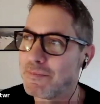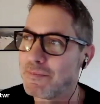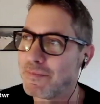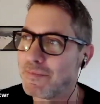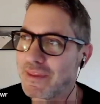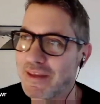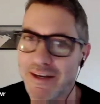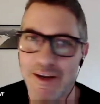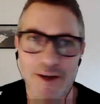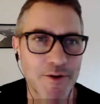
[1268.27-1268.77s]

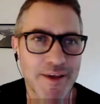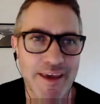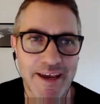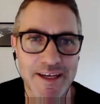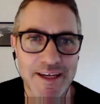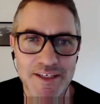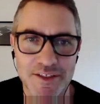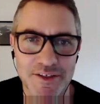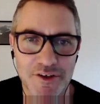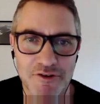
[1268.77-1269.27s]
the
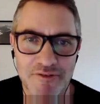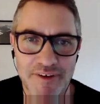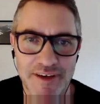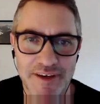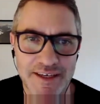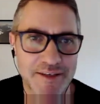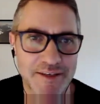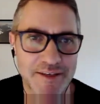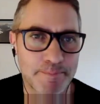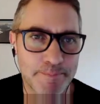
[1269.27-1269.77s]
location
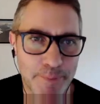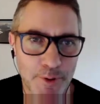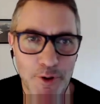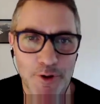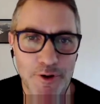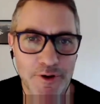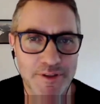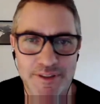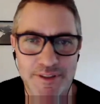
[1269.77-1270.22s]
agreed, booked,